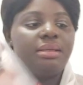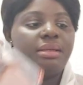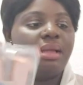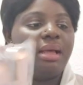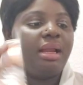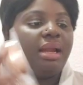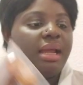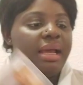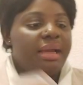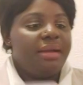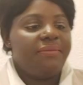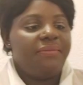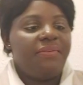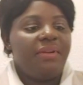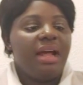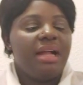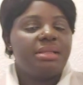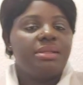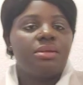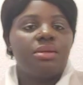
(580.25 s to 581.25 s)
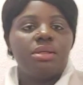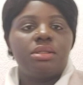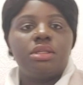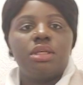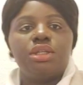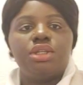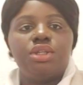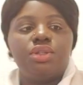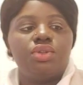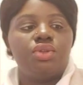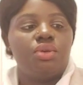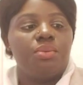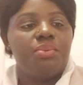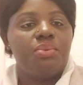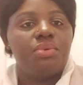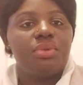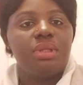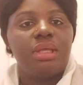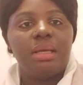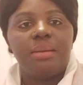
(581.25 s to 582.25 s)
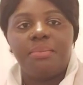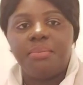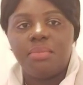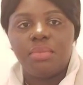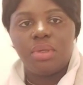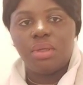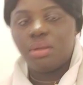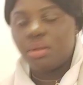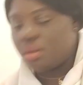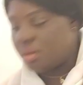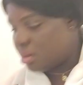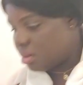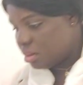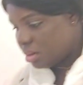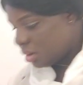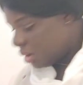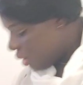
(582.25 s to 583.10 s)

they are like flat sausages you put them in